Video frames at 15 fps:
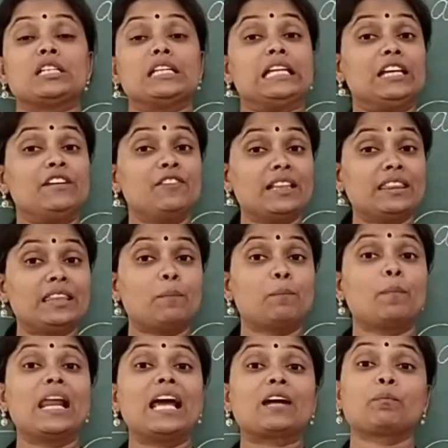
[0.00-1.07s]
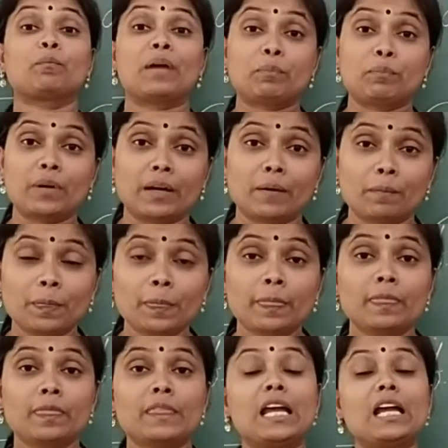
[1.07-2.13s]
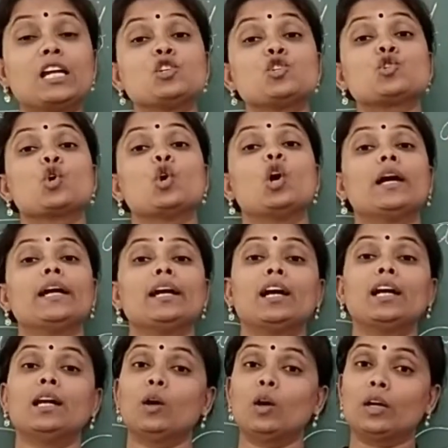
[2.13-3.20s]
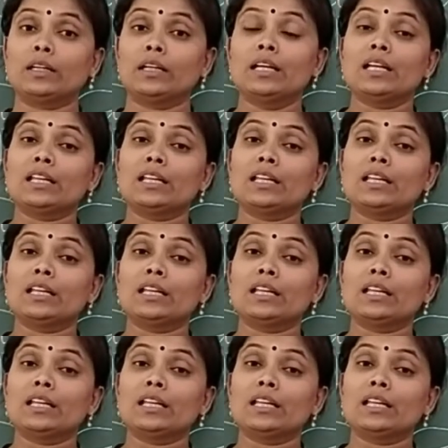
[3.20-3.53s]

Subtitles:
Even the black pepper, they enjoy a lot.